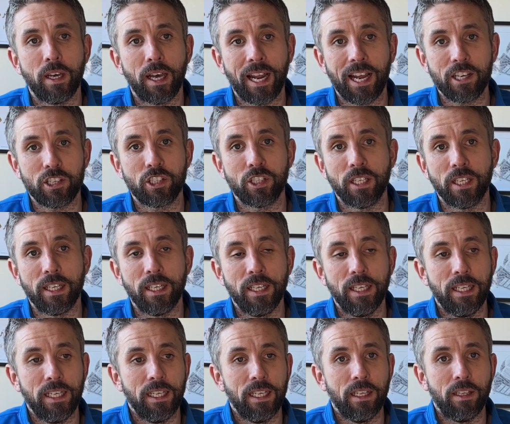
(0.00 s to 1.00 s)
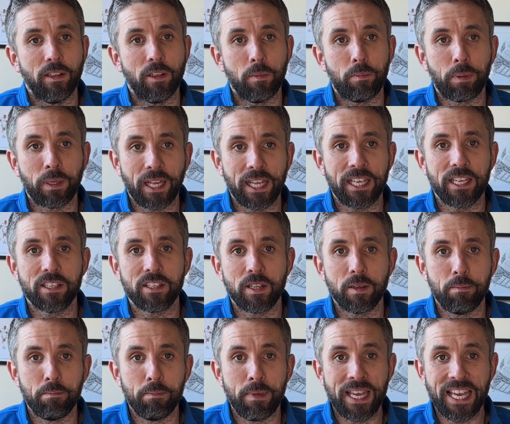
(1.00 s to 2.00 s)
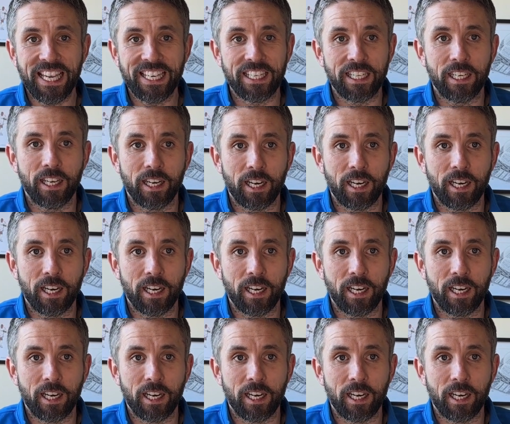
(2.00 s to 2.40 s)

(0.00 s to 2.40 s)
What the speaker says: actually the players that made it